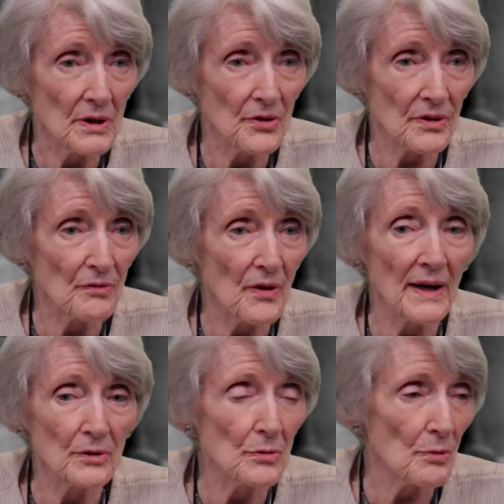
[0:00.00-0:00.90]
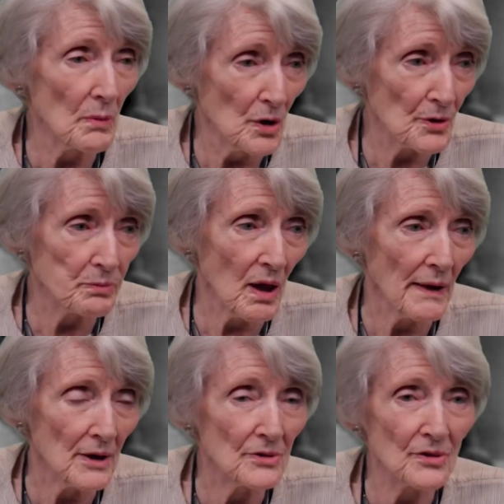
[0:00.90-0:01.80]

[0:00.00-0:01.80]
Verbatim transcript: He said, fine, do the multiplier.